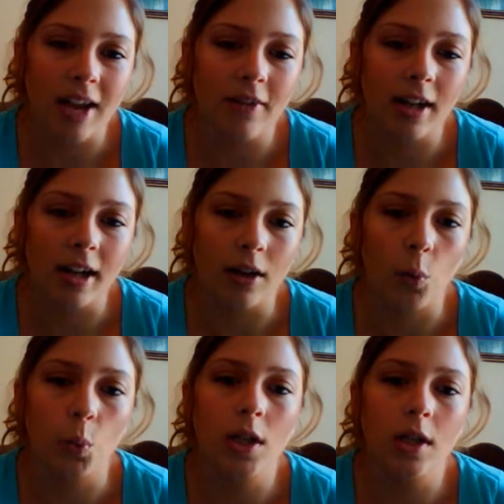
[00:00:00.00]
having like
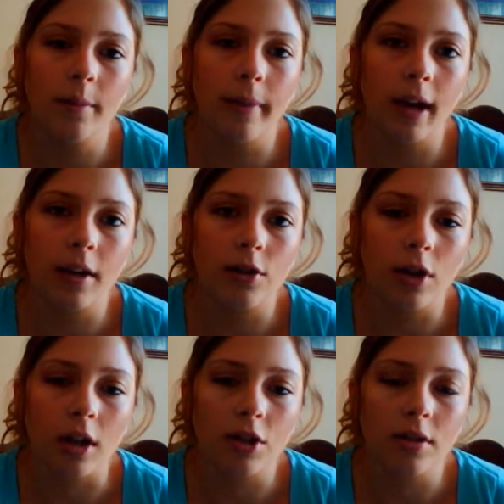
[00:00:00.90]
really bad
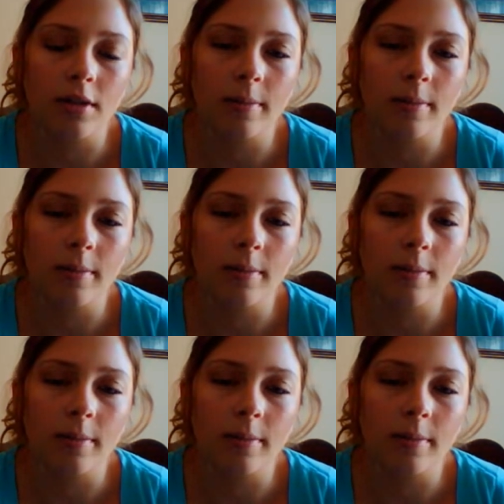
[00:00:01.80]
contractions.